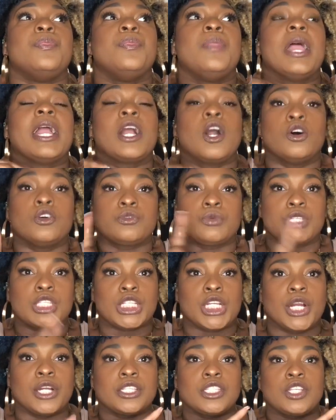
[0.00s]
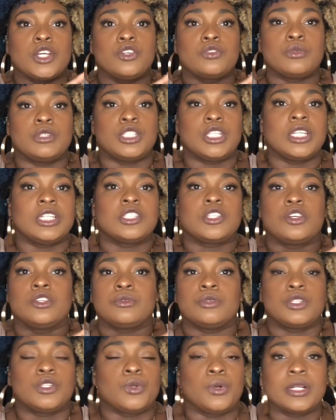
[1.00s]
It goes with skirts, goes with jeans, goes
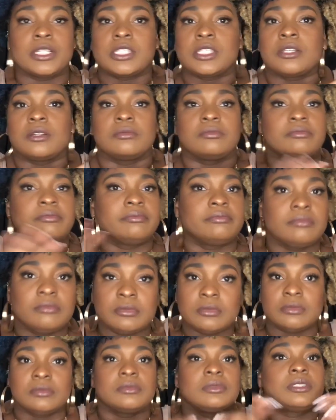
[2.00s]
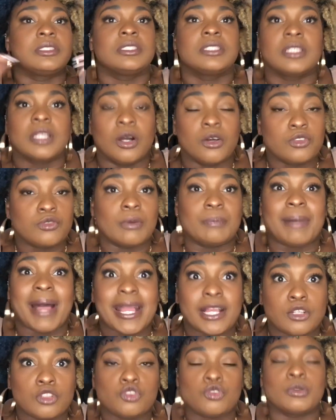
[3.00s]
with shorts, goes with
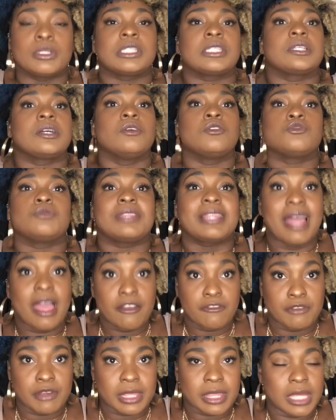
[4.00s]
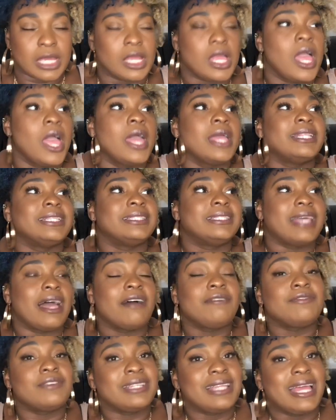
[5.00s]
biker shorts, goes with everything.
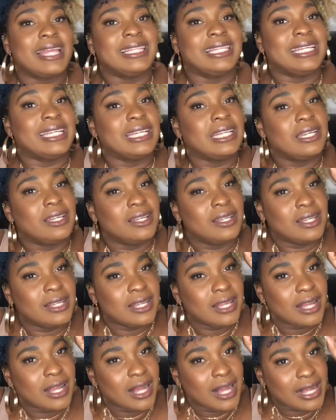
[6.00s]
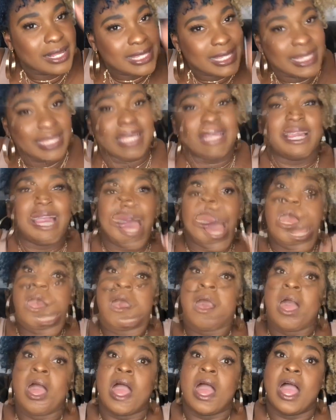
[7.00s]
Definitely a key
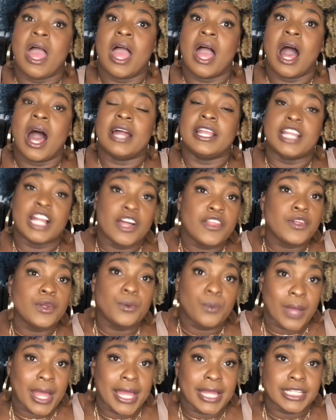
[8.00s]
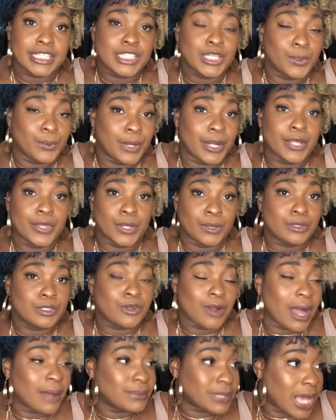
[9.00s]
aspect. Another way to wear those
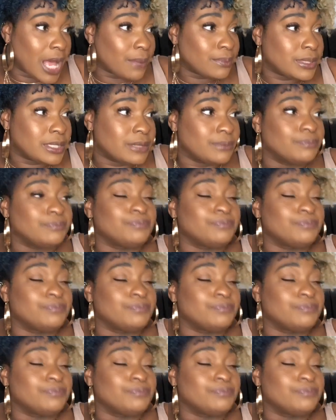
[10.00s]
crop tops